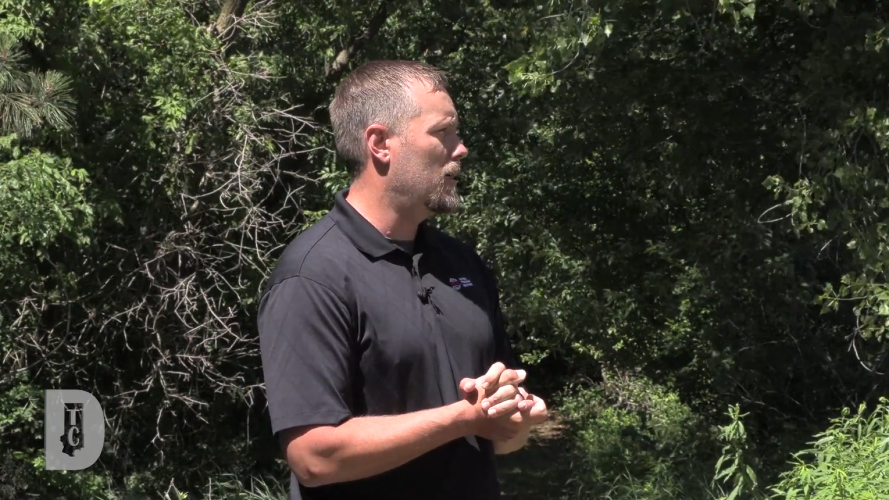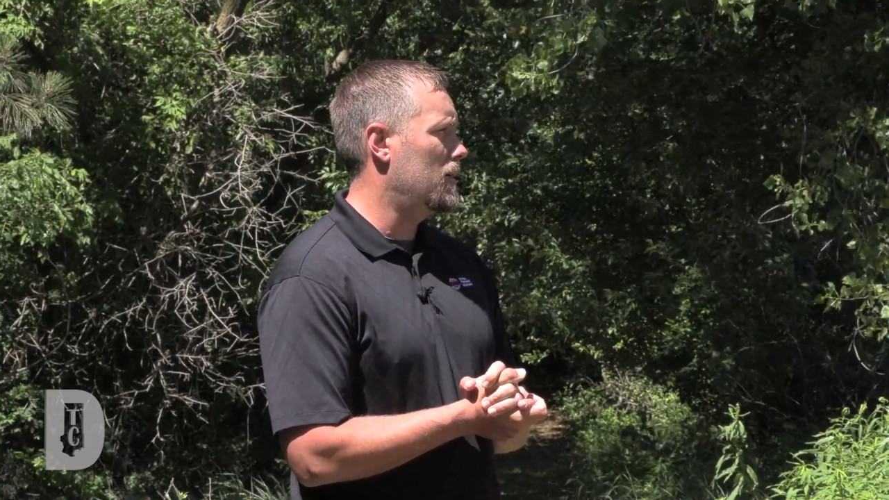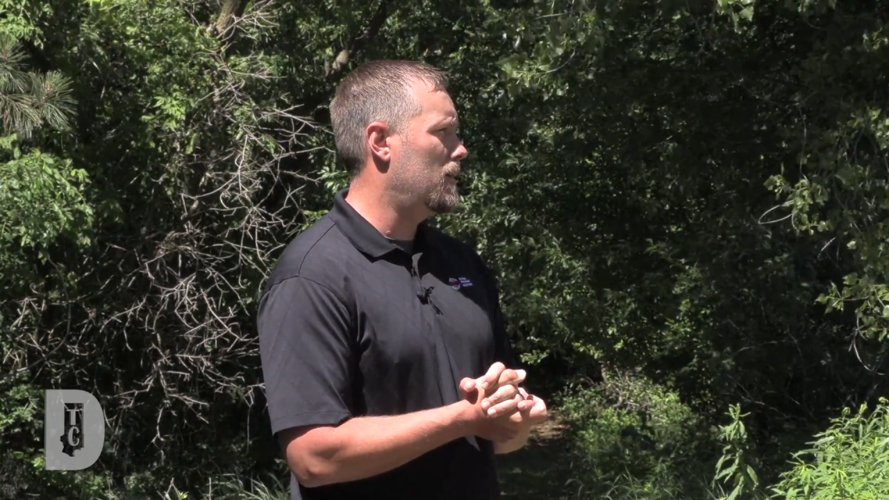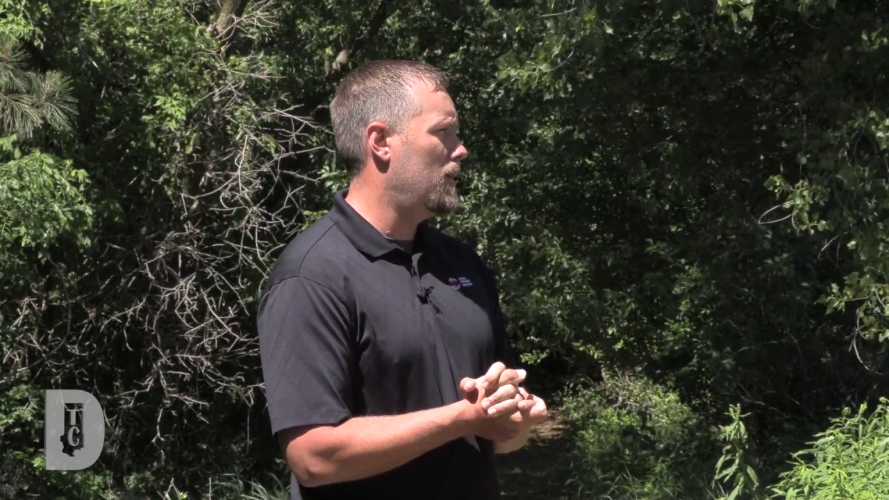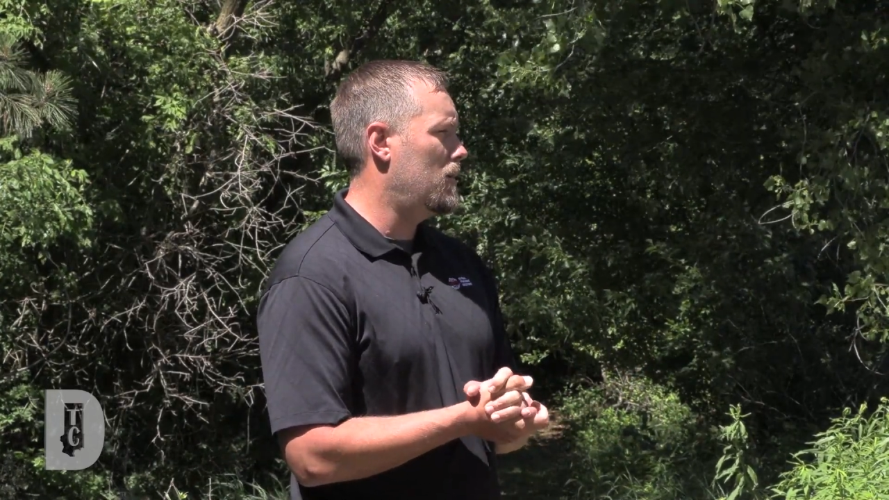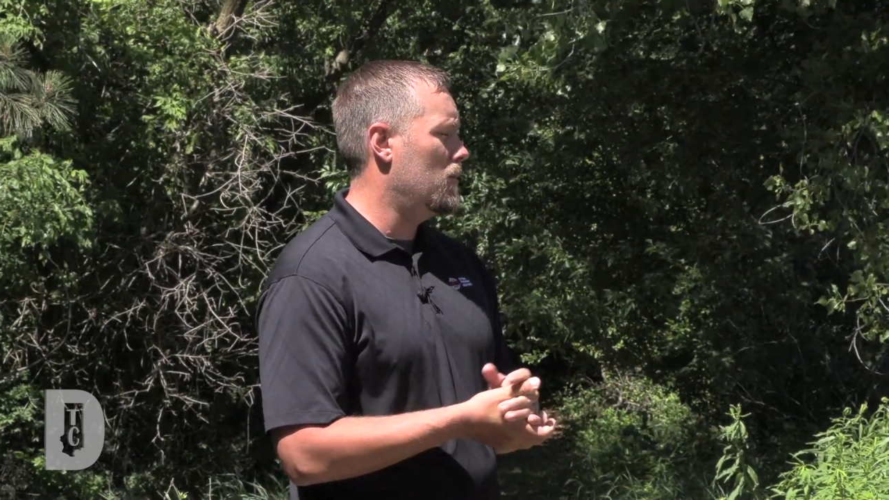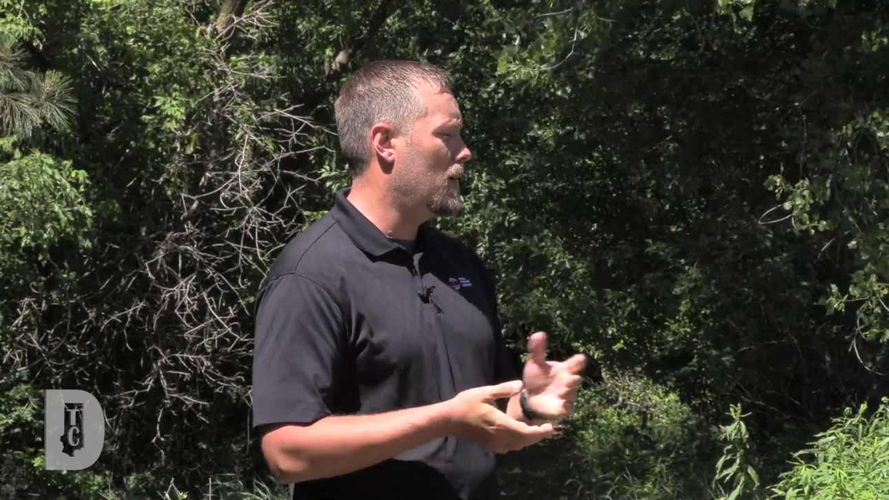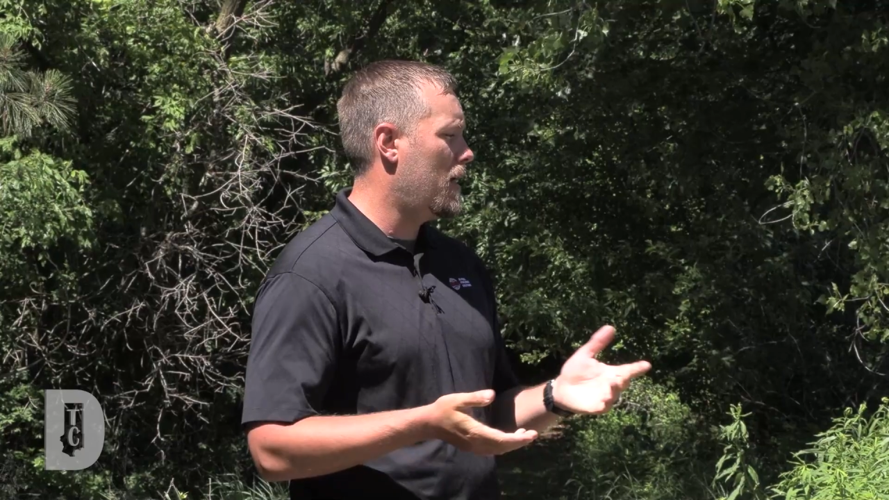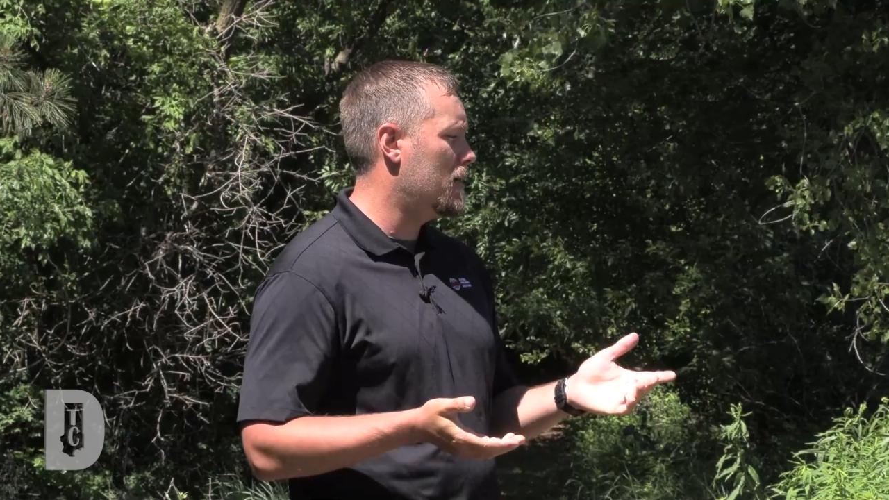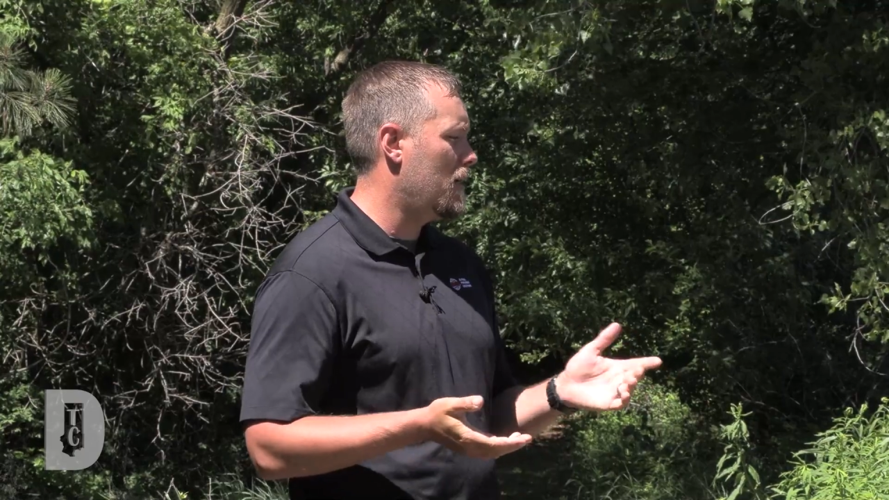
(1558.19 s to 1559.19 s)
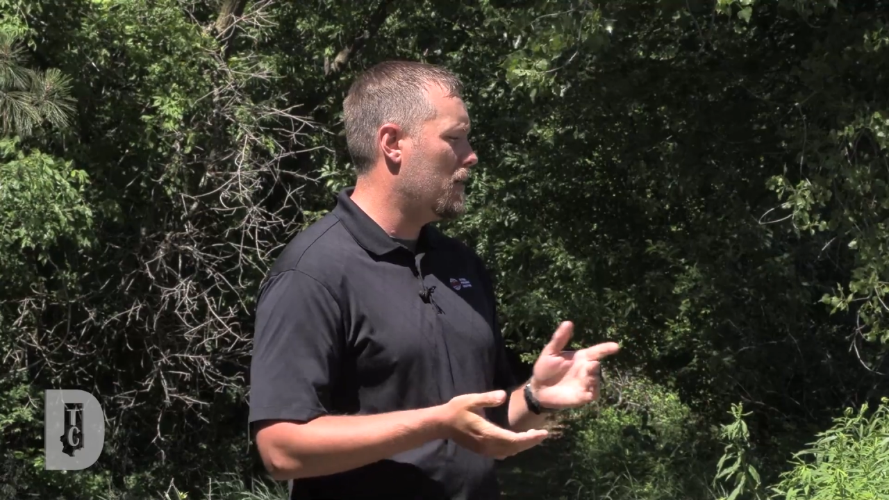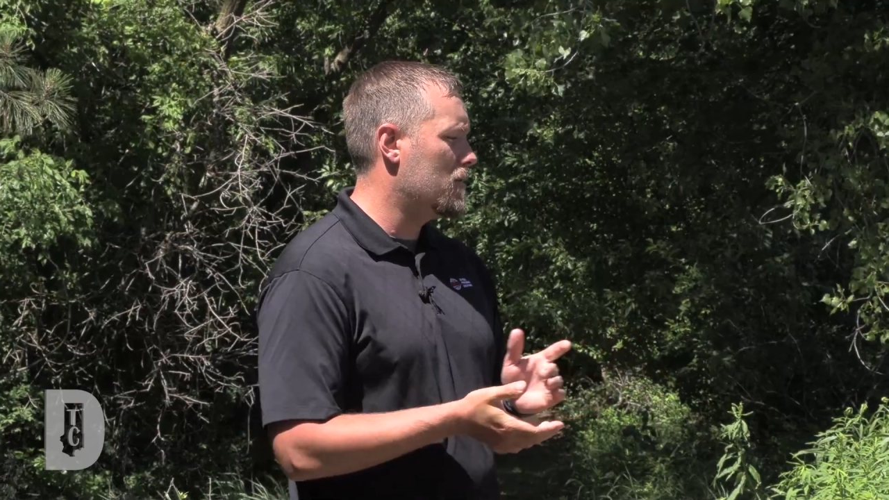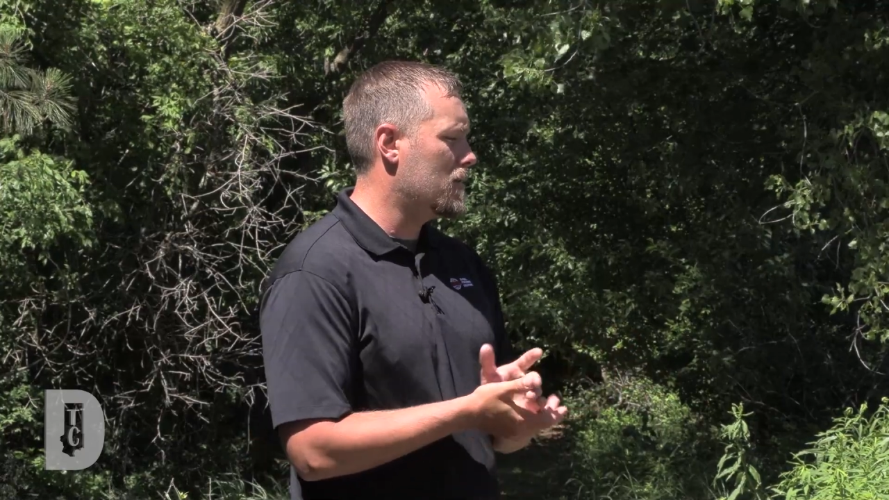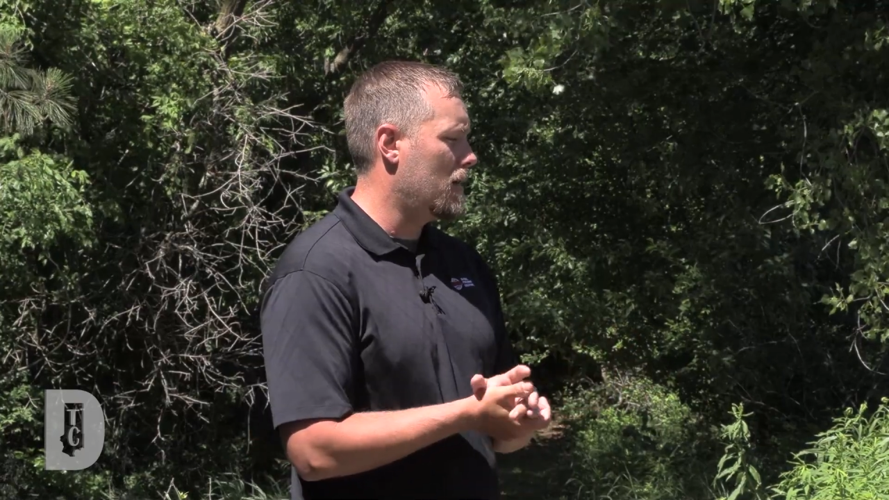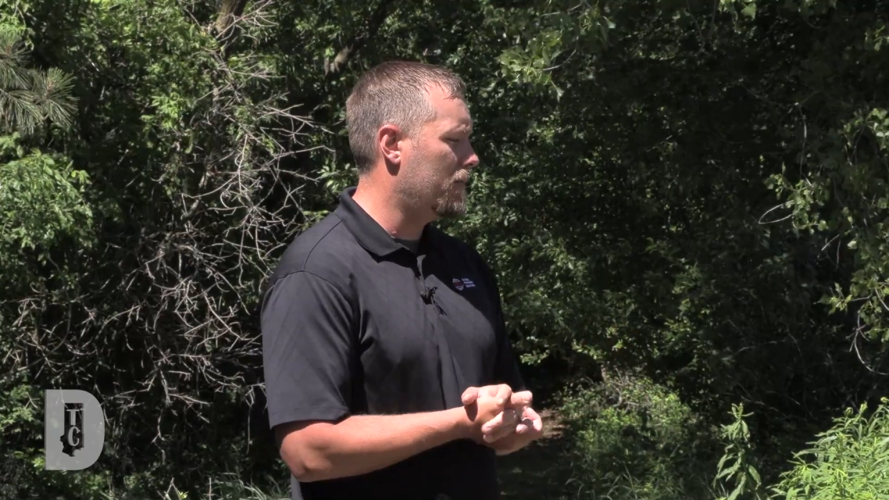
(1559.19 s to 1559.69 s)
and they do a lot of
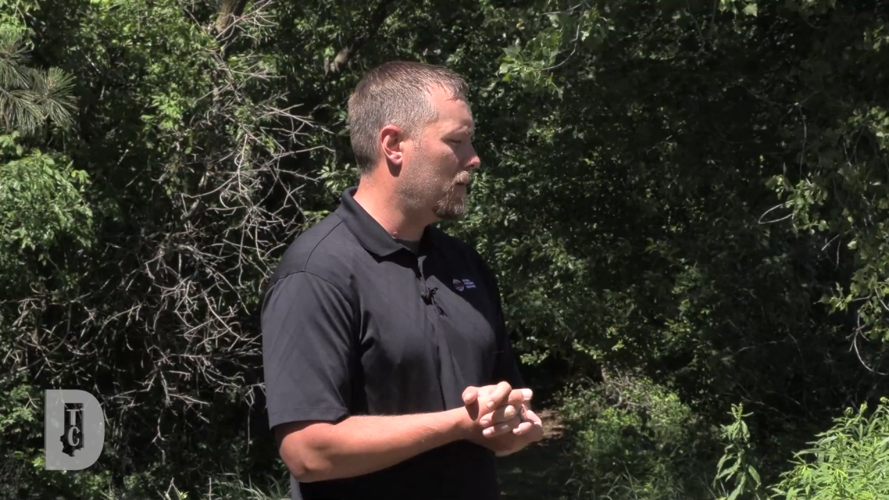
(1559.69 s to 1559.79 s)
other stuff.